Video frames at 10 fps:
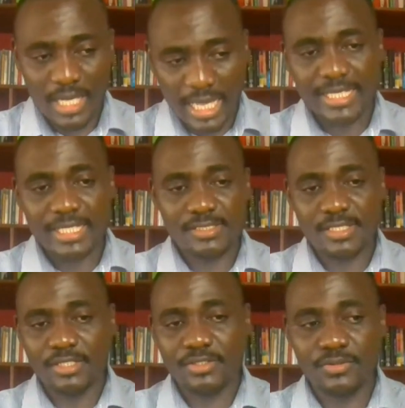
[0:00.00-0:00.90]
I can
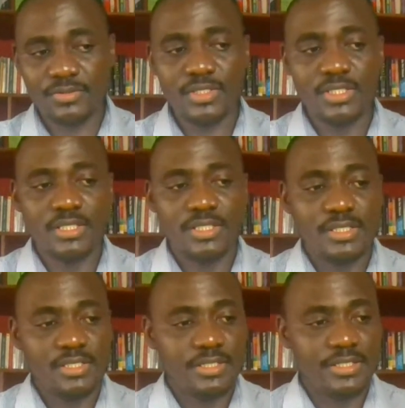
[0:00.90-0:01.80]
tell you
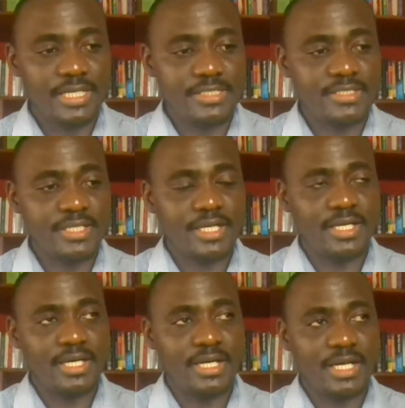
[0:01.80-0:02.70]
that
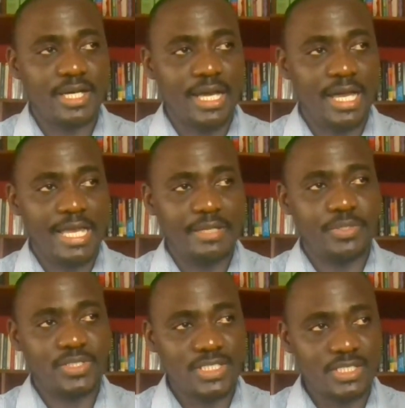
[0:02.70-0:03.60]
I
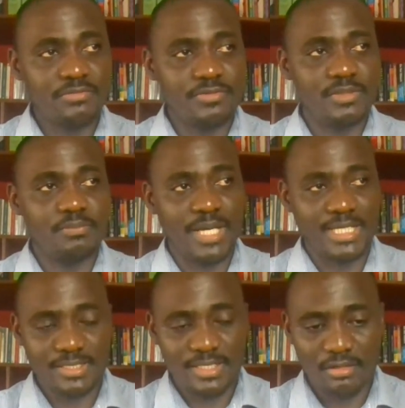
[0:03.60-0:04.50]
perceived
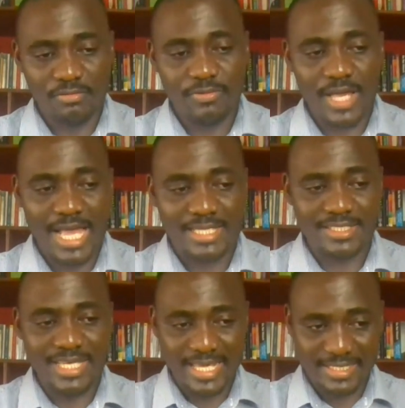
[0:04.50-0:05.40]
myself
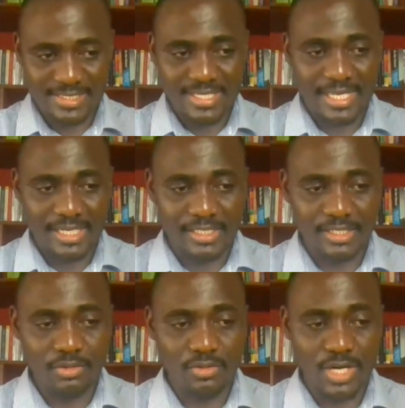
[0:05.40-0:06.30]
as less
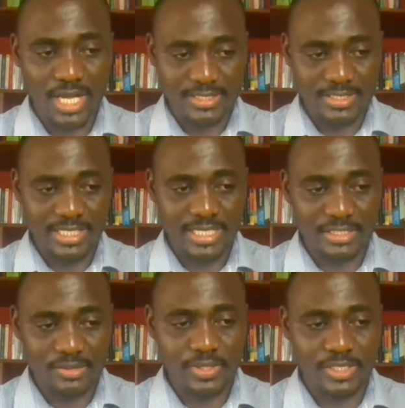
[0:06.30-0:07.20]
than or as
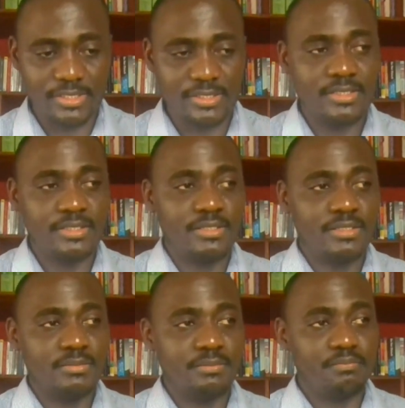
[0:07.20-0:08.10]
inadequate
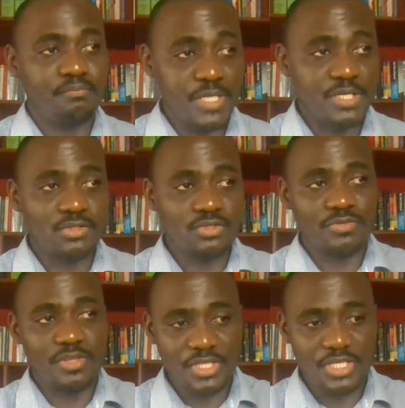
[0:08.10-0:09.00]
because of
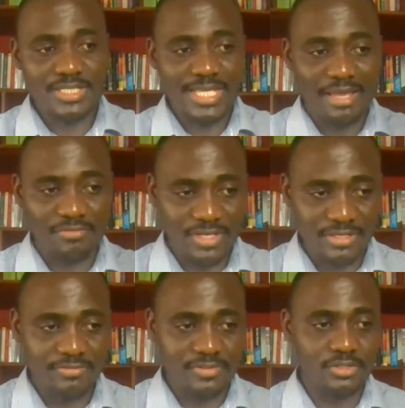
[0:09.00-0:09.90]
the things I have
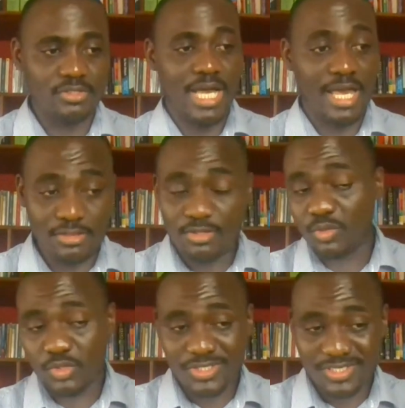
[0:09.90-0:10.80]
lived. I
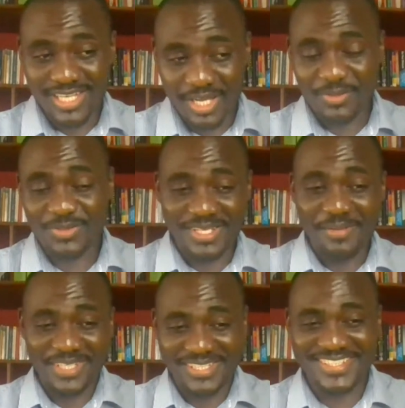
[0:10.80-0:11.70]
thought I was
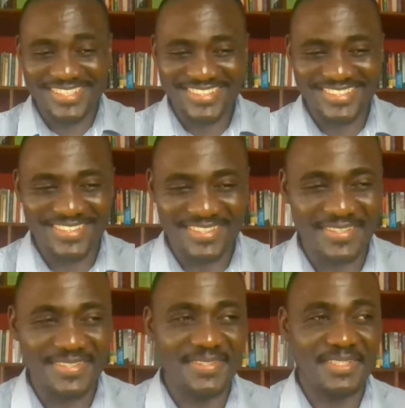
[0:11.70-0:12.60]
damaged
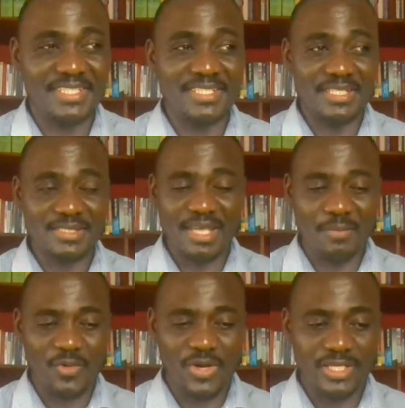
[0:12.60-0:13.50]
in
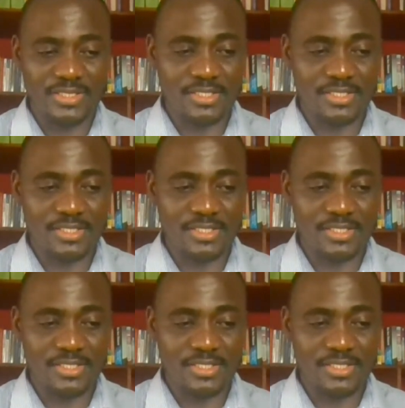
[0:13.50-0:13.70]
some ways.